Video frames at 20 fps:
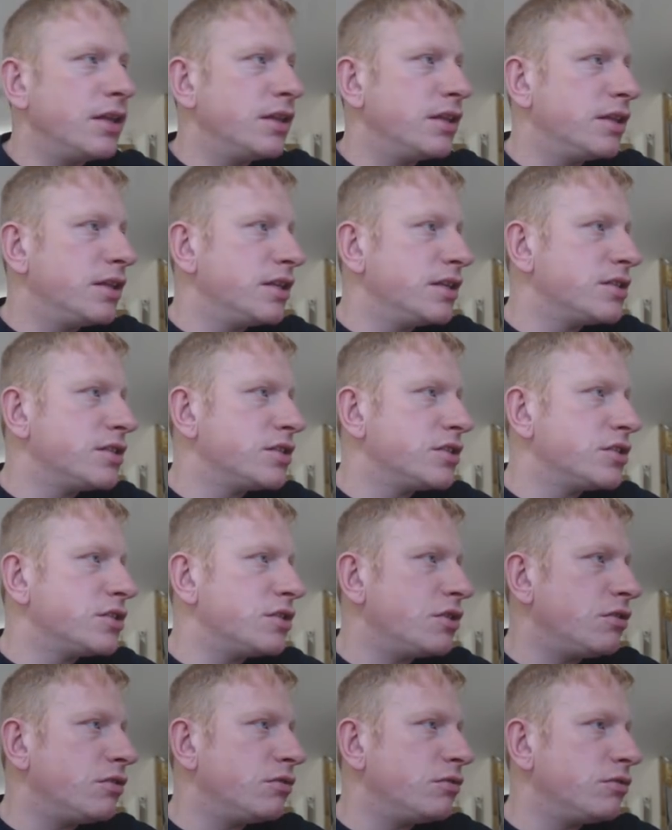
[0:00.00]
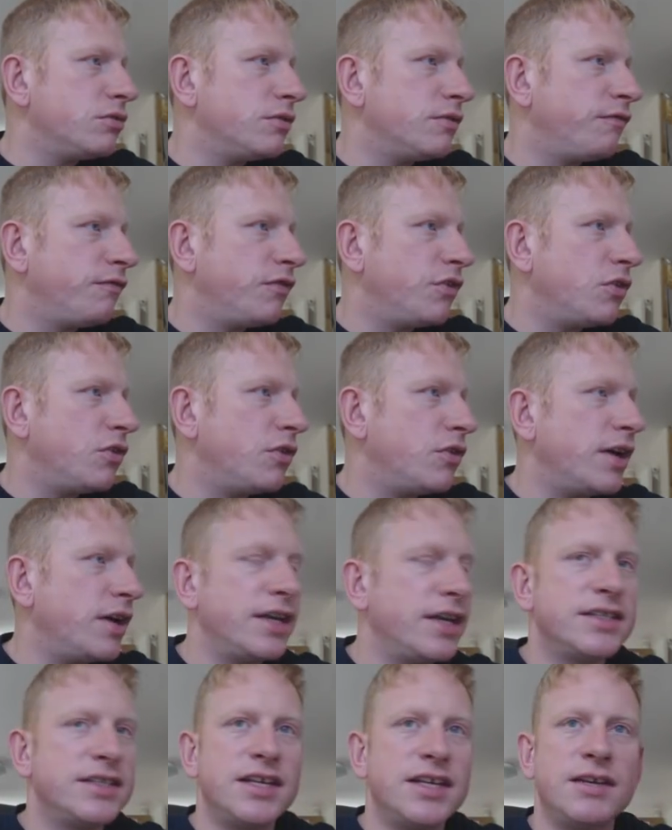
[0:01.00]
This sold for
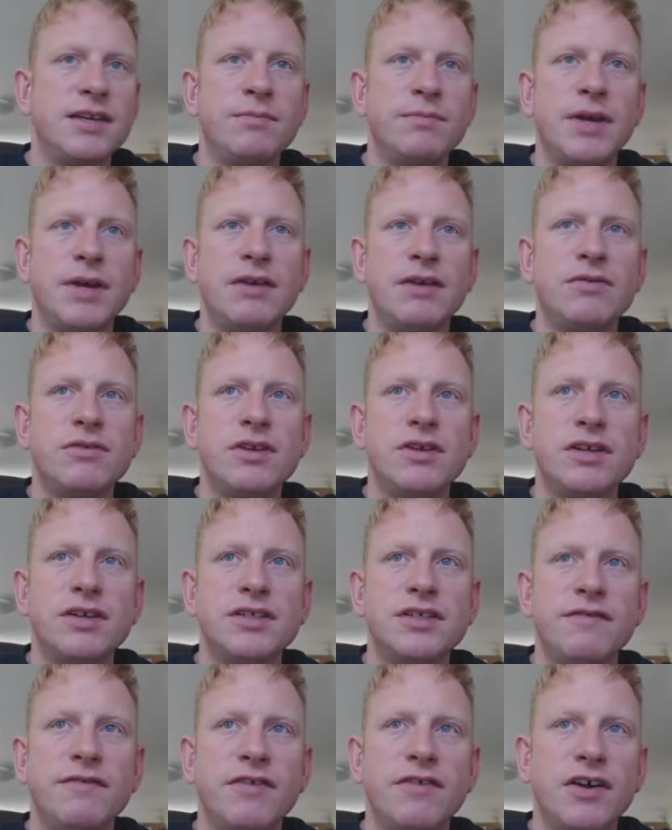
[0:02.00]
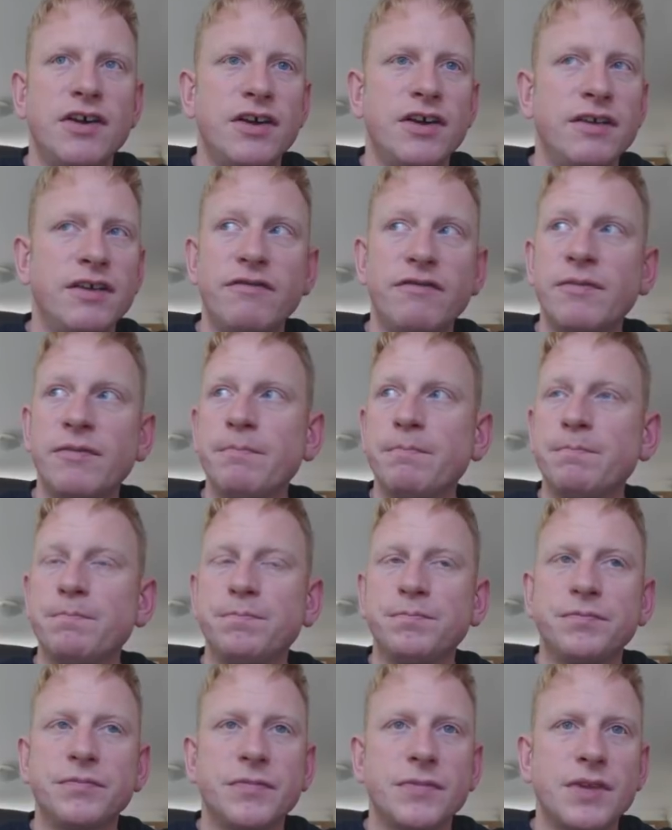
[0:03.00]
£18.95
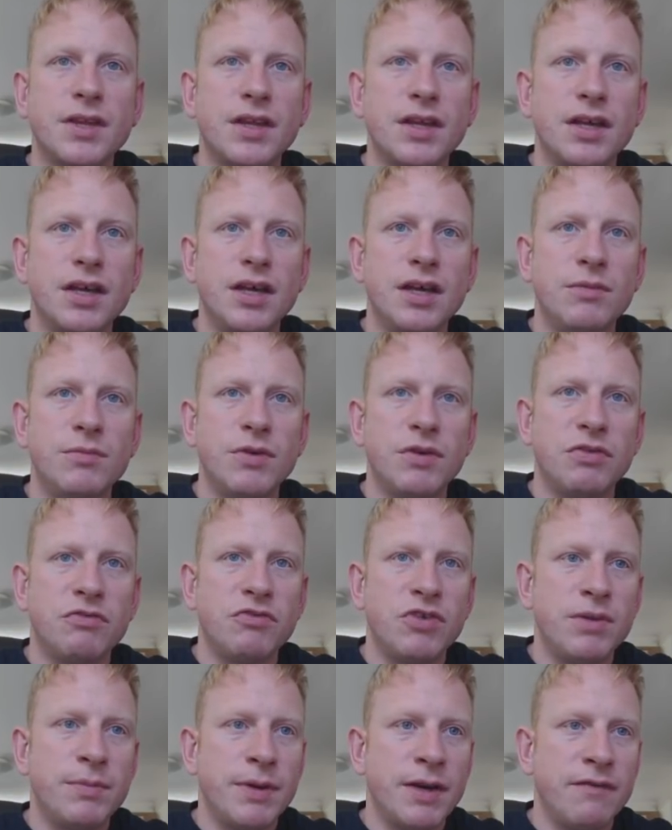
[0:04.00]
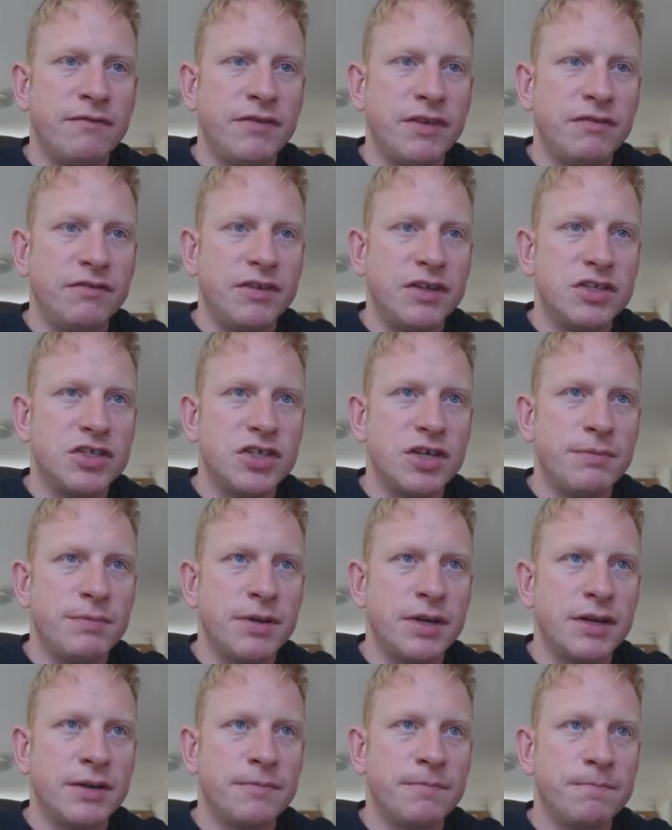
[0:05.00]
with £3.50
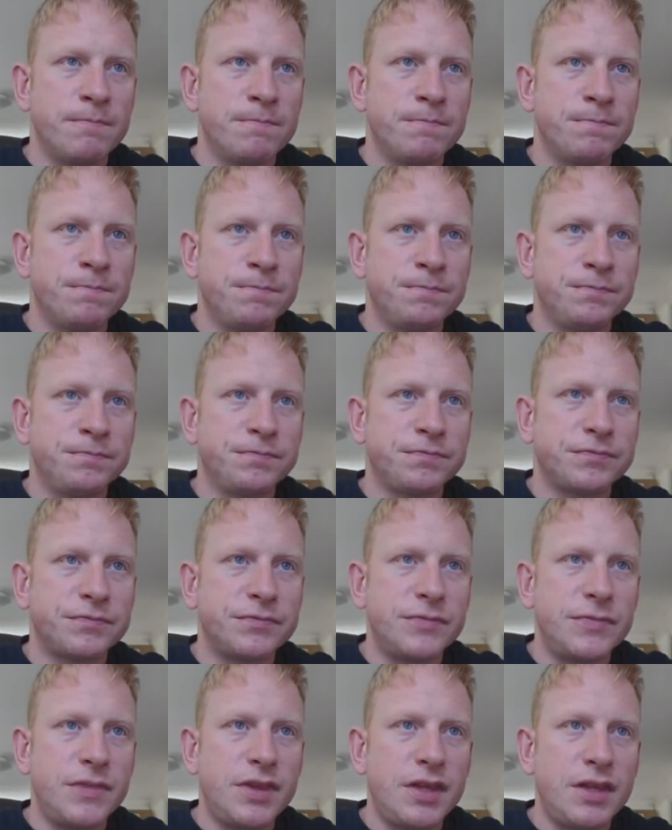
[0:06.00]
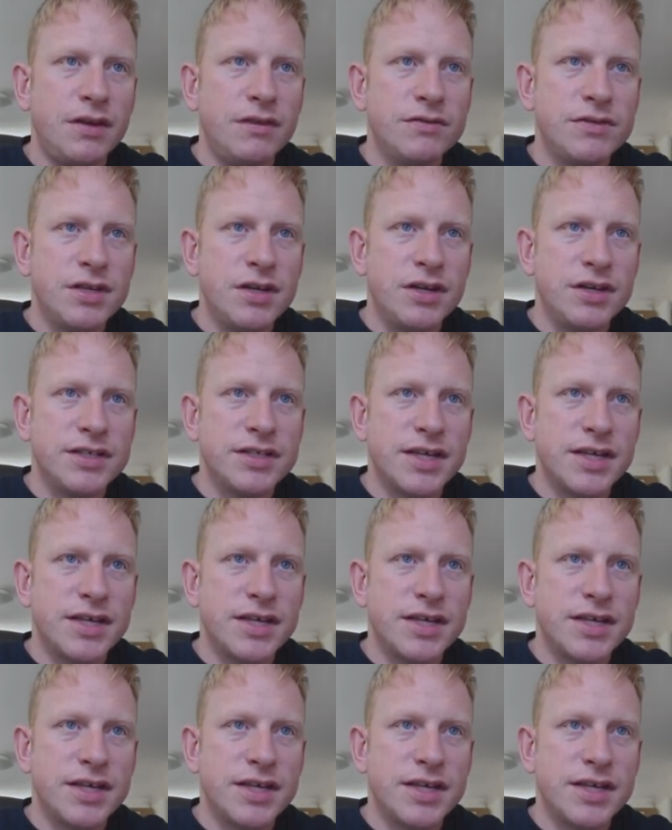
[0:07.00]
shipping. It was a nice